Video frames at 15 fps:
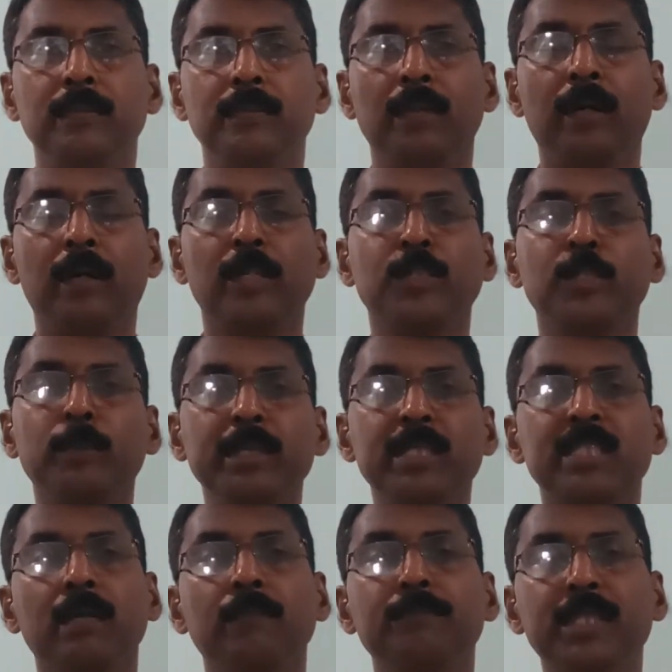or should be
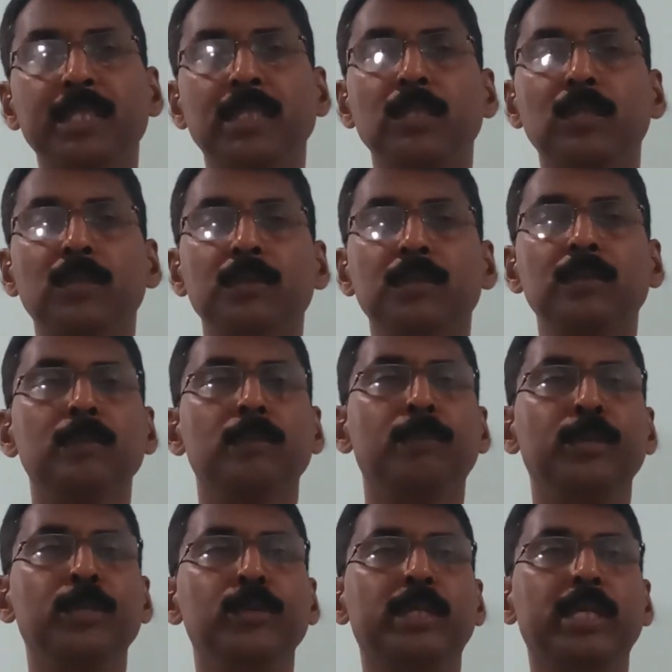subjected to
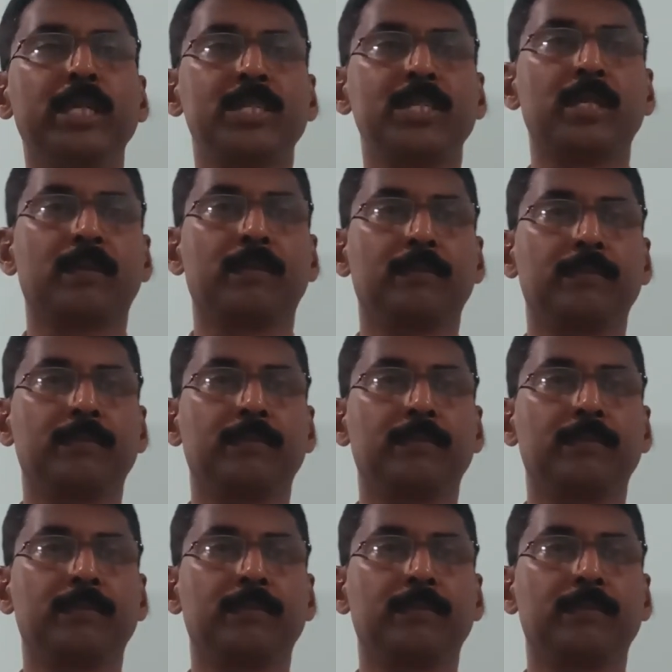mutation.